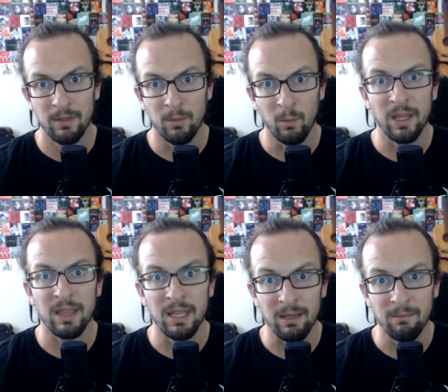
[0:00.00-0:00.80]
with
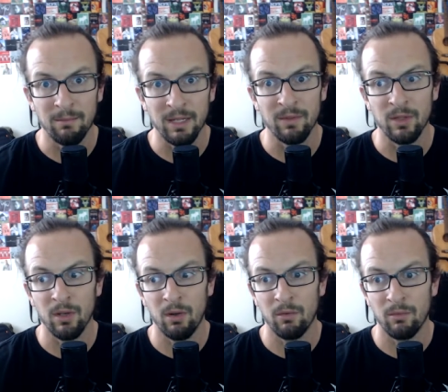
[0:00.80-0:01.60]
them, even
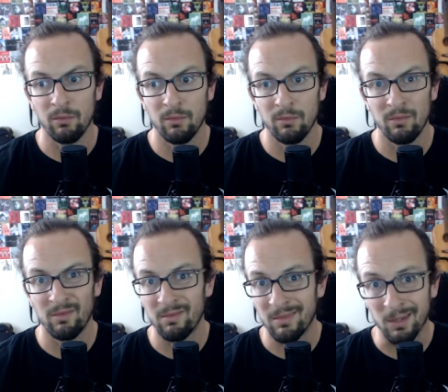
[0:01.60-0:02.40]
though
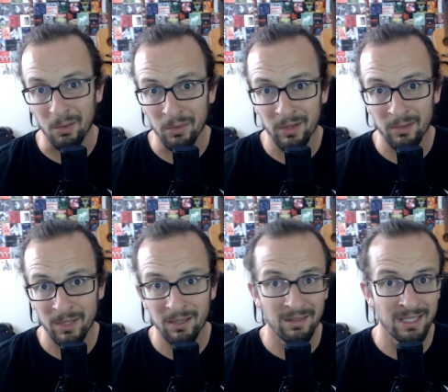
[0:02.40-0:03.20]
they're older than
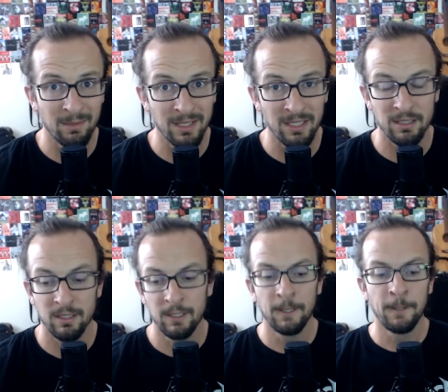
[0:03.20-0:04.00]
me. Does that make sense?
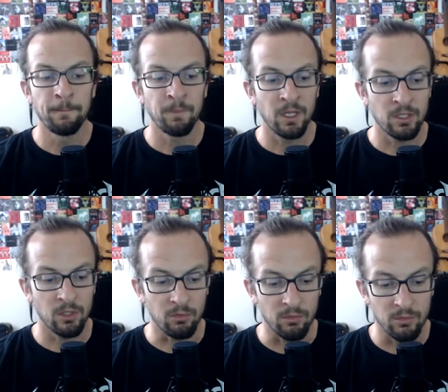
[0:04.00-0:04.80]

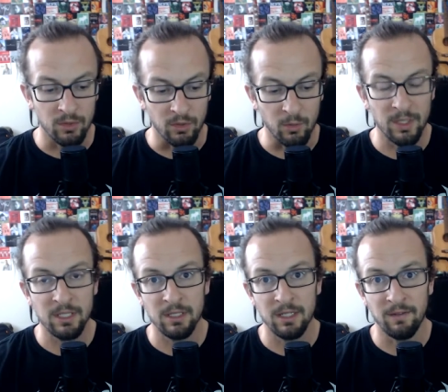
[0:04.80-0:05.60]
So the
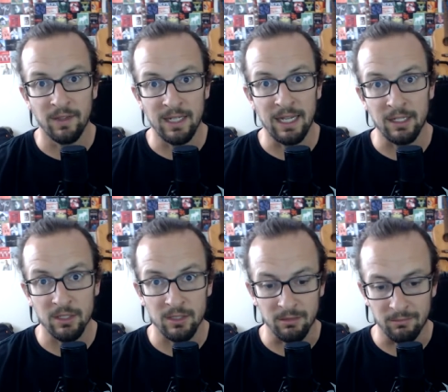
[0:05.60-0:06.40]
question of the day,
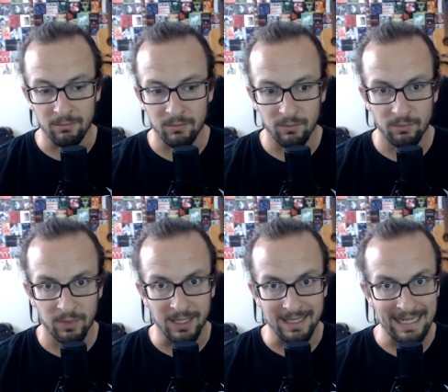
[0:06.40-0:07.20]
just to
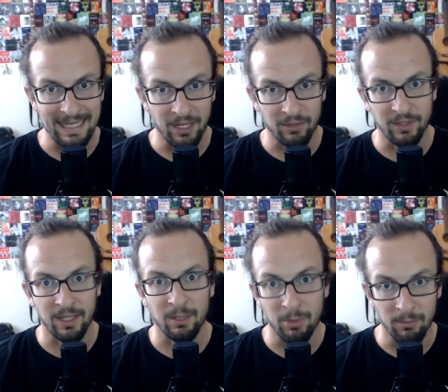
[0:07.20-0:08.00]
kind of tie that all
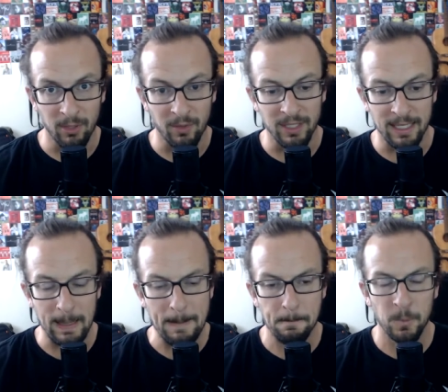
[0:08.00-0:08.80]
together, put a bow on
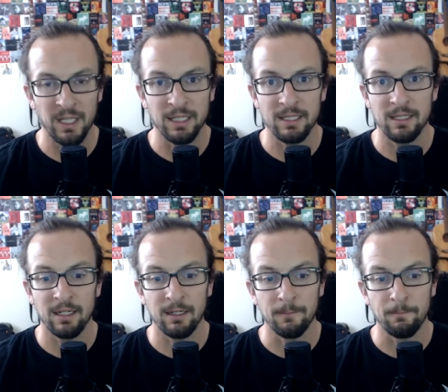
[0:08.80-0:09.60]
that, is
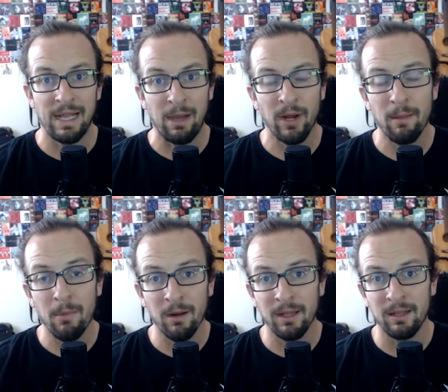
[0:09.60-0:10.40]
how would I
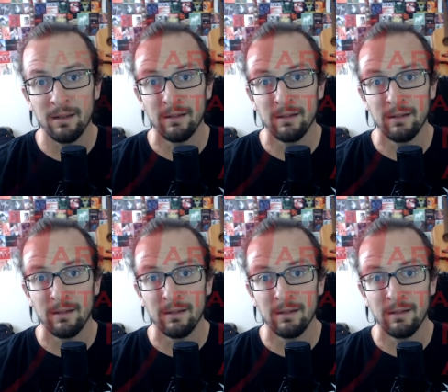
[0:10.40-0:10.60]
market